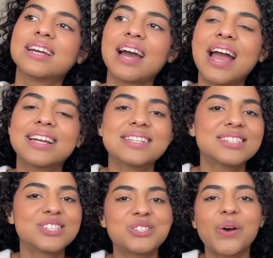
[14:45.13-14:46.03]
I could
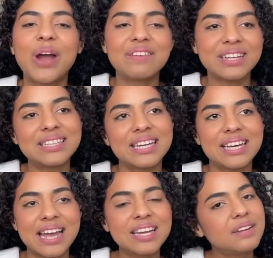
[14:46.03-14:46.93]
just show everything.
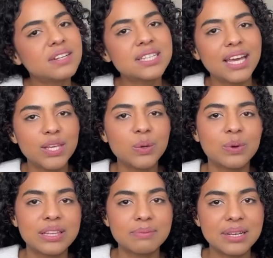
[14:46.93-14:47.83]
I could even take you
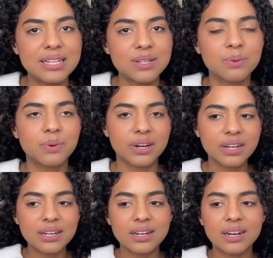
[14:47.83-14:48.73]
with me to
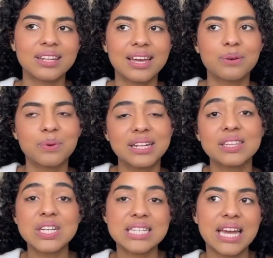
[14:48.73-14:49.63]
work, like what it
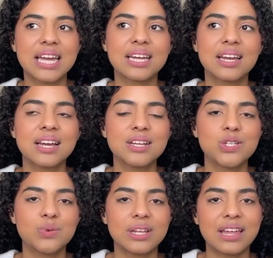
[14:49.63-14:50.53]
looks like
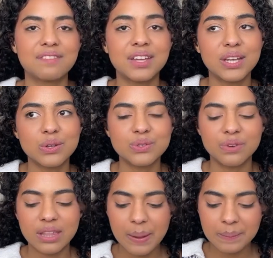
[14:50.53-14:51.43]
doing like videos for
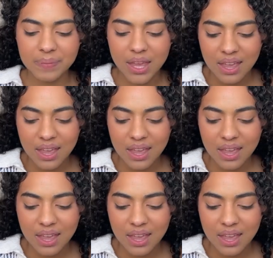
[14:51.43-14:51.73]
them.